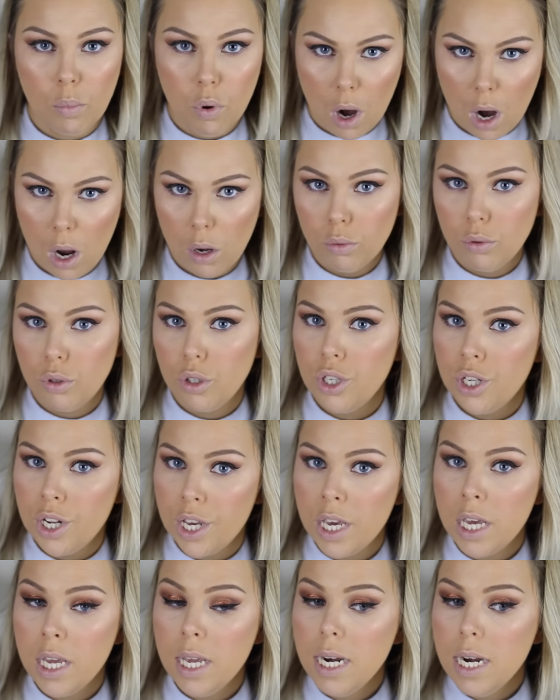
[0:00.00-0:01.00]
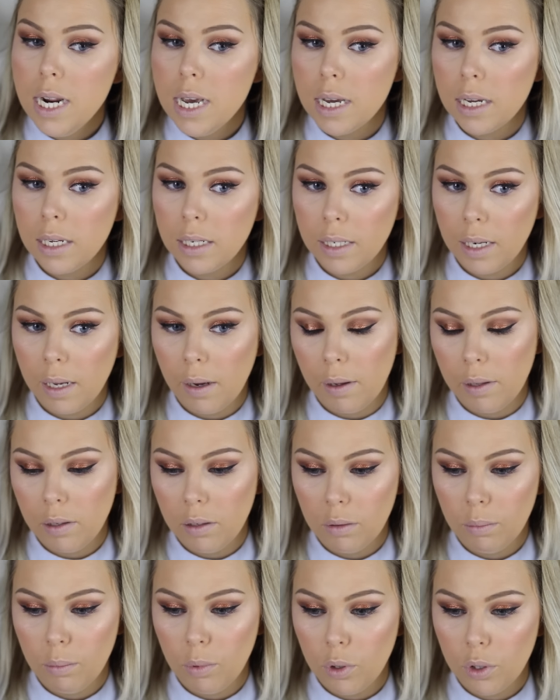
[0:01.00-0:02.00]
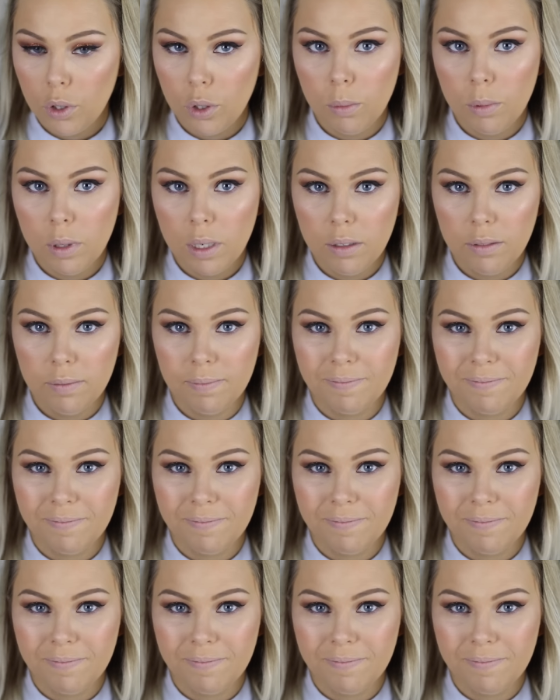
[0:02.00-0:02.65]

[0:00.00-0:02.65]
brows did. Now I look more human.